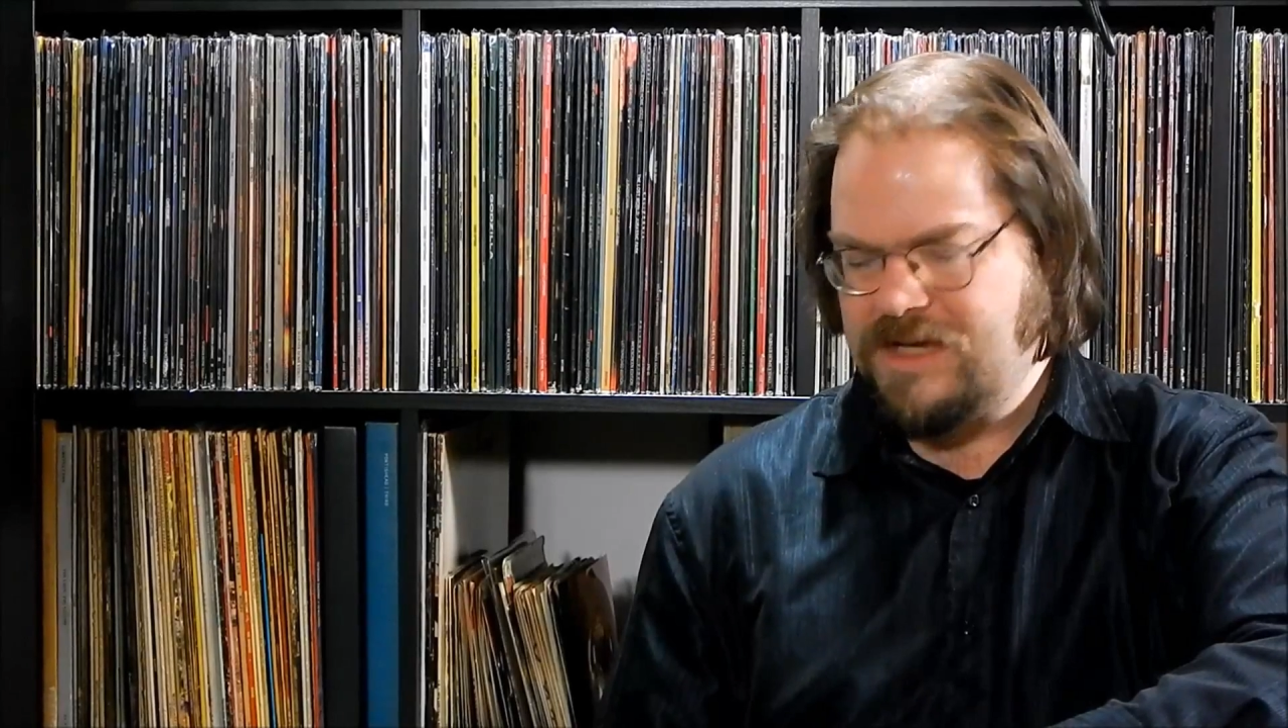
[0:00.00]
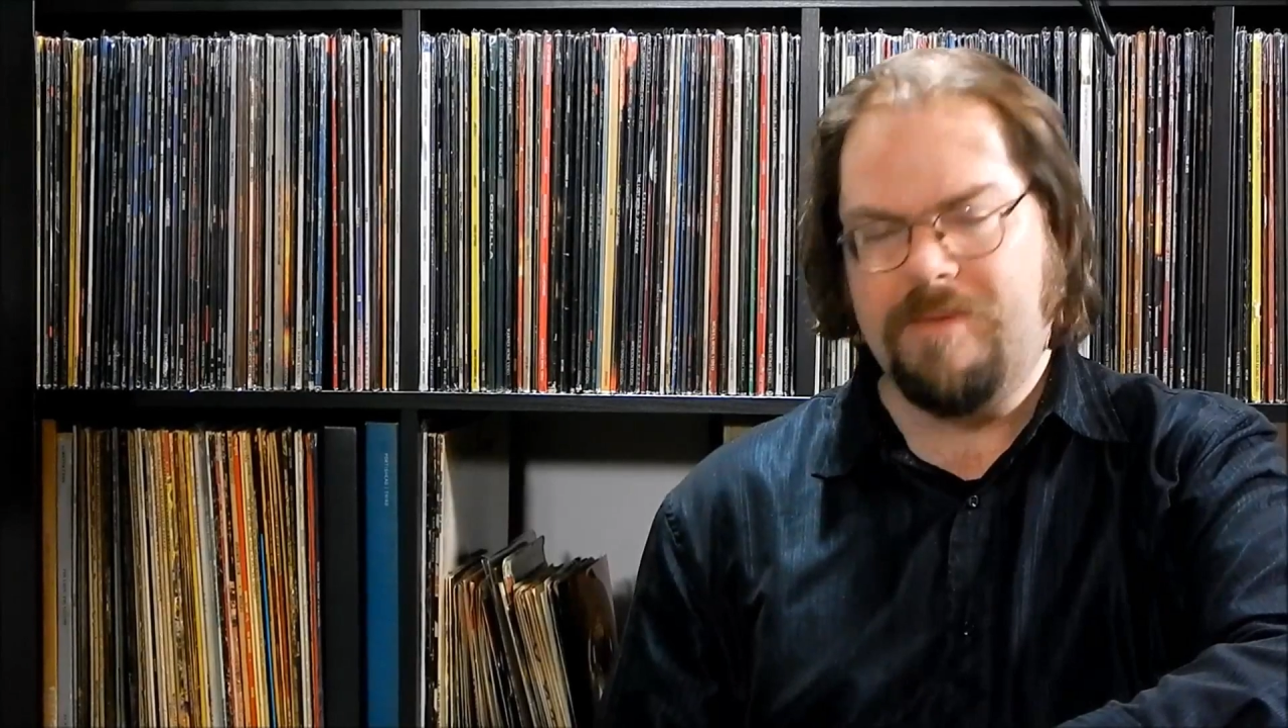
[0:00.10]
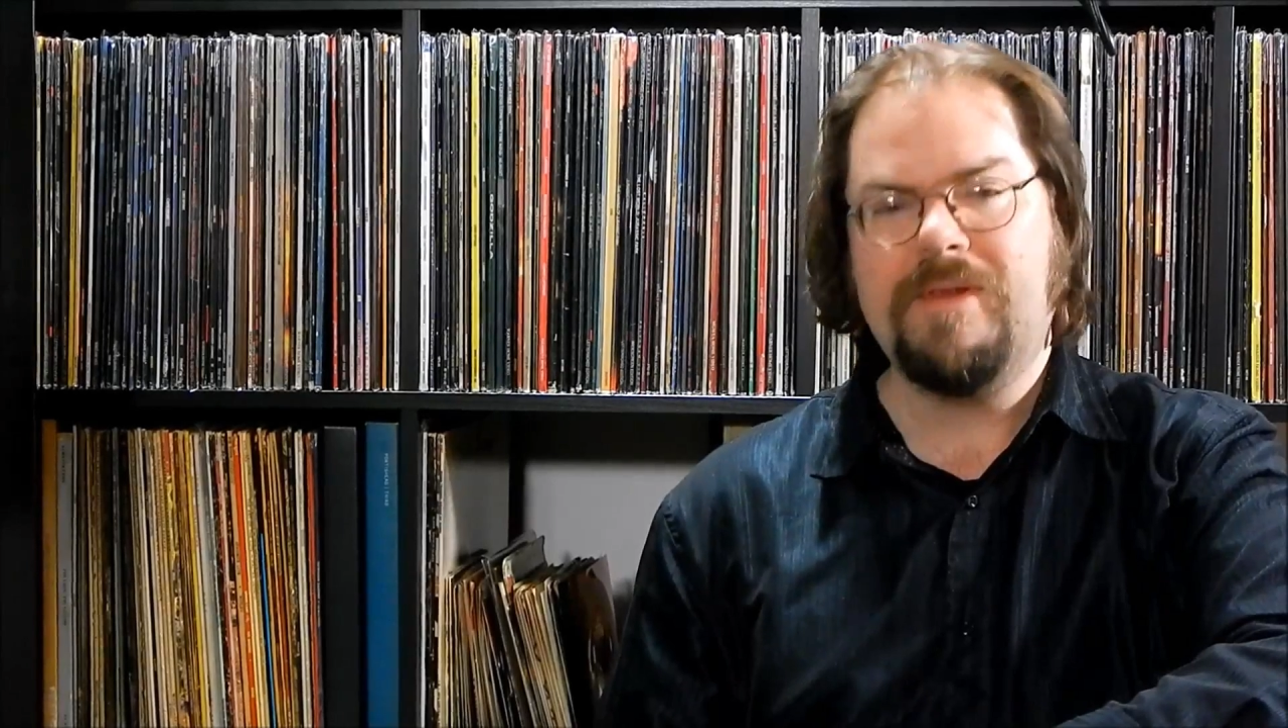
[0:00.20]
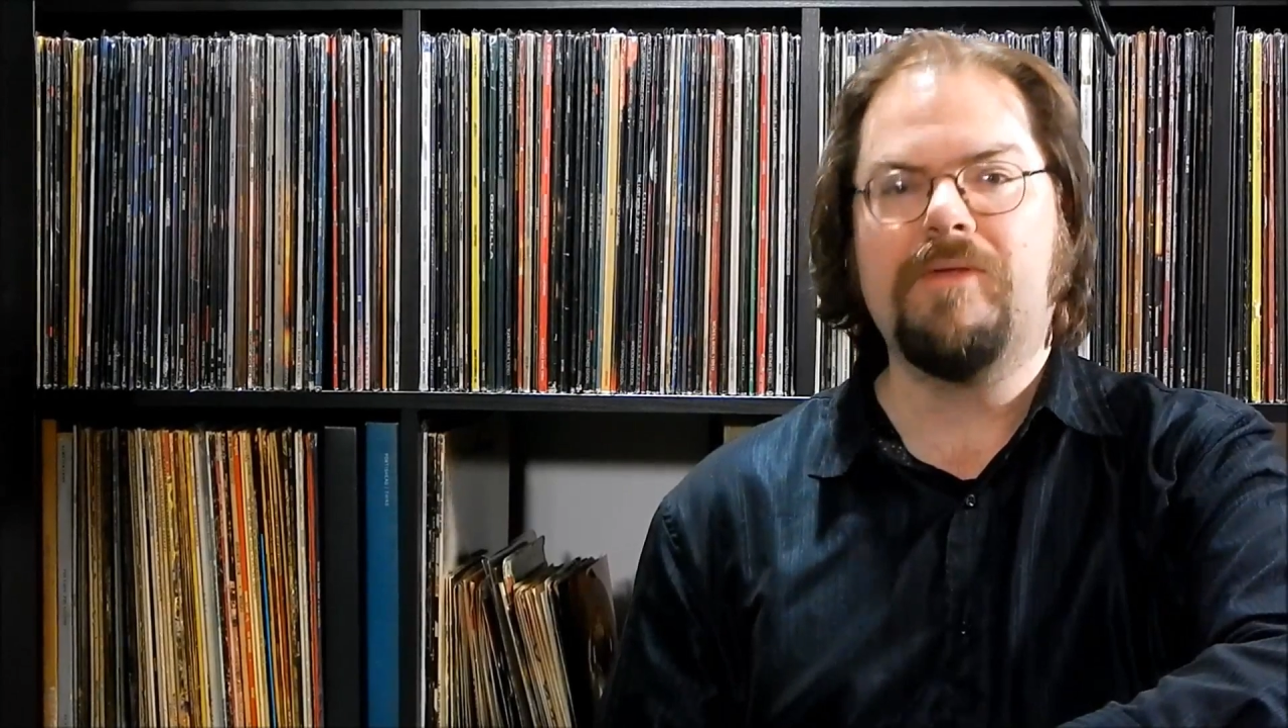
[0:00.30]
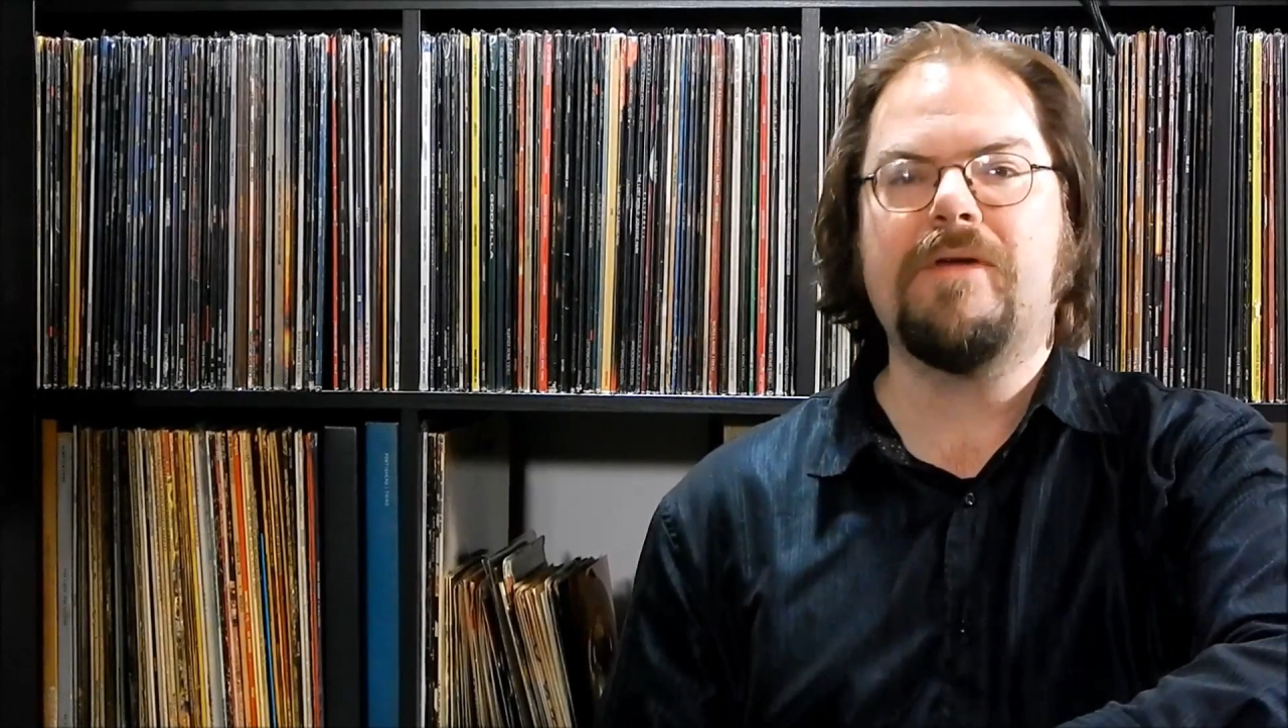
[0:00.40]

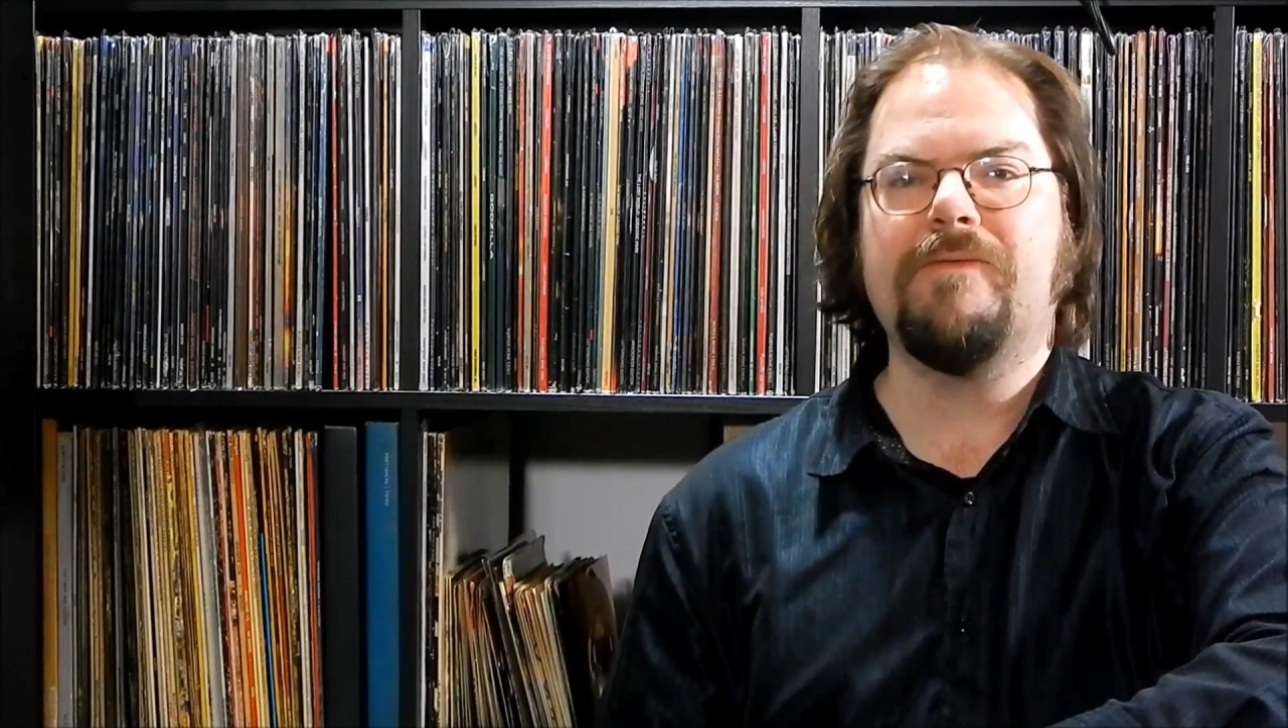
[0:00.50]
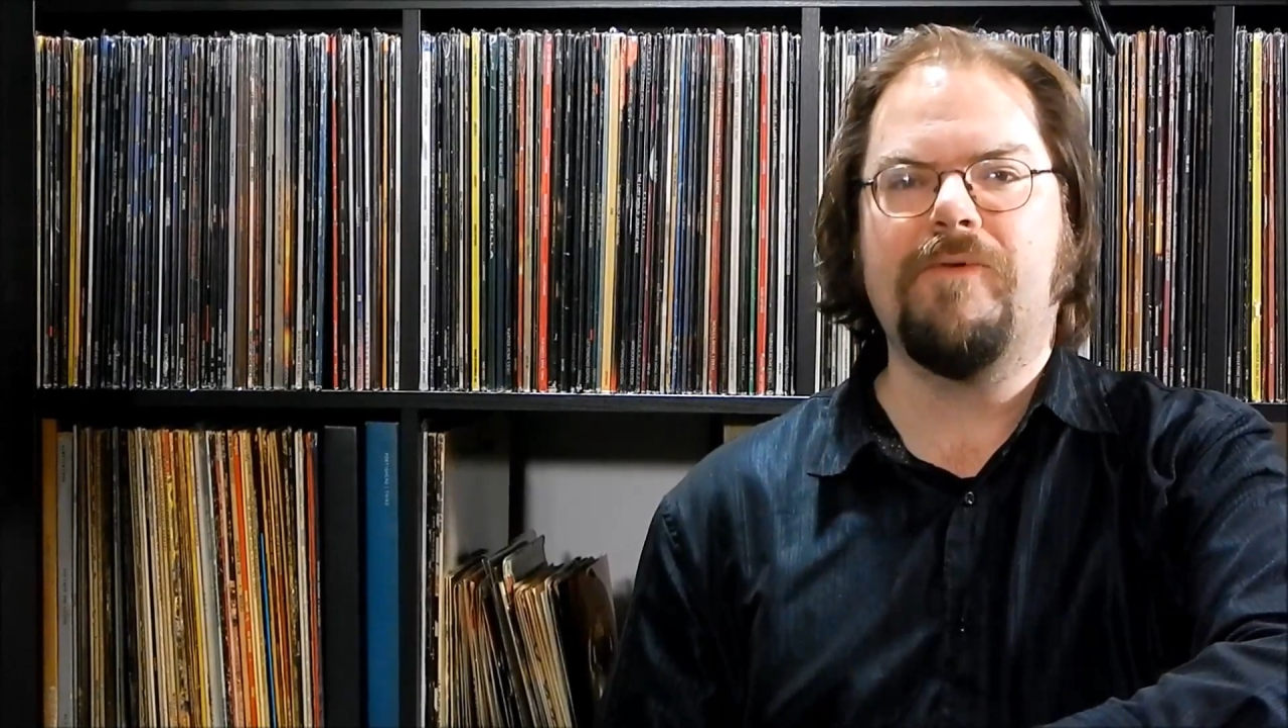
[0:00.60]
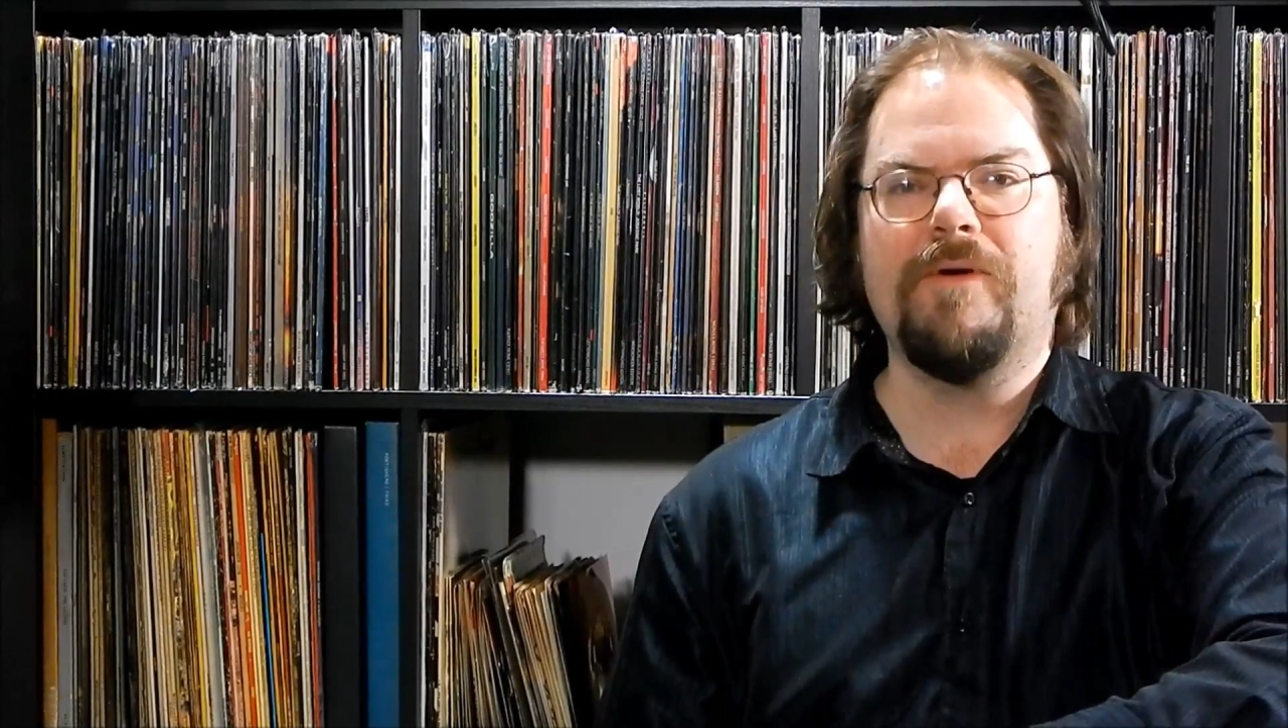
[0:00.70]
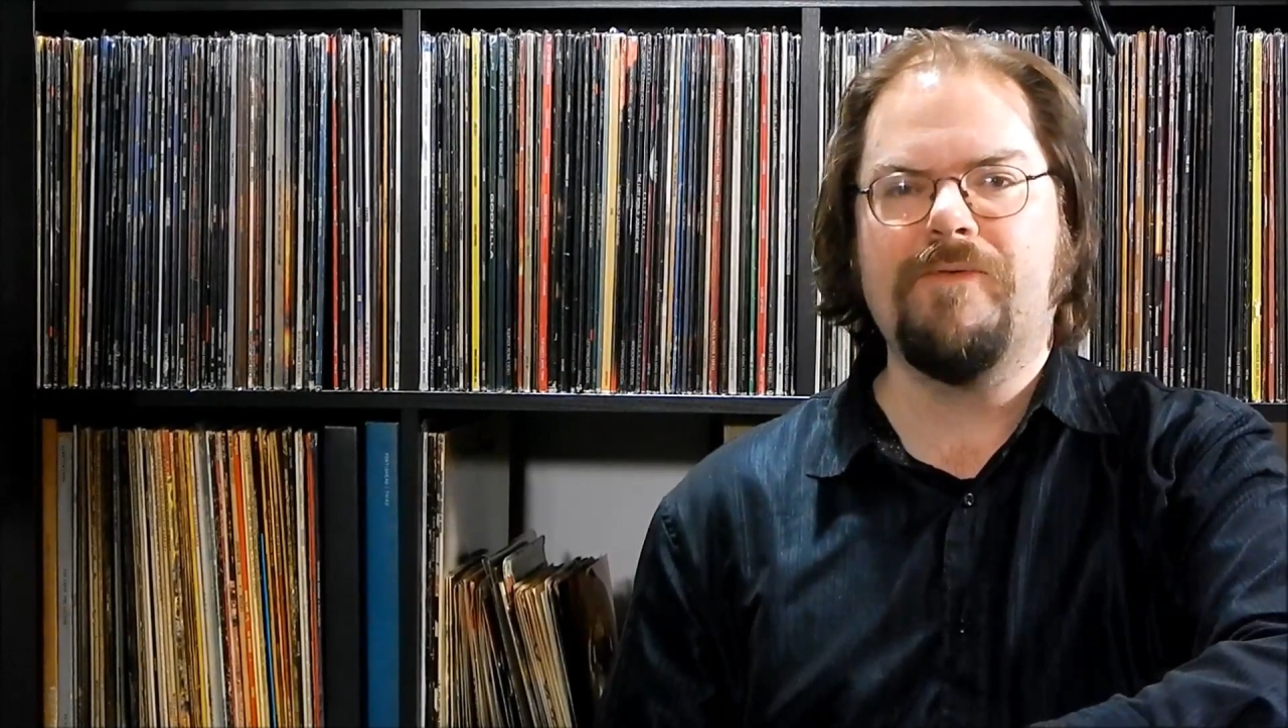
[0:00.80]
that I've been looking for